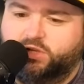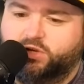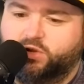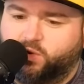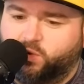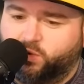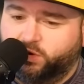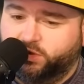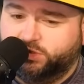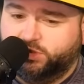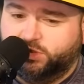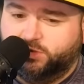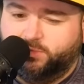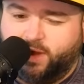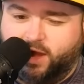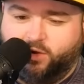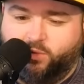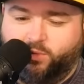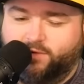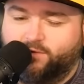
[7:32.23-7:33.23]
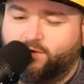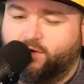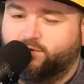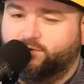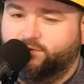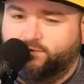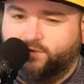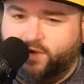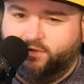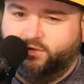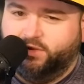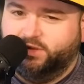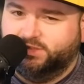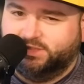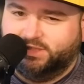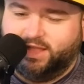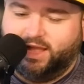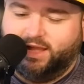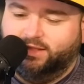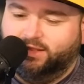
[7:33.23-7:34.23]
And according to the model, we have a very
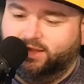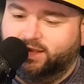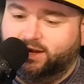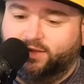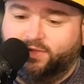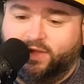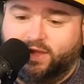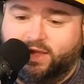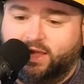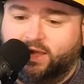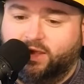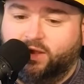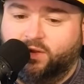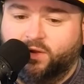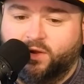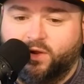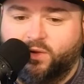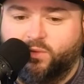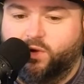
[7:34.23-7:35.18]
slight lean on the Heat.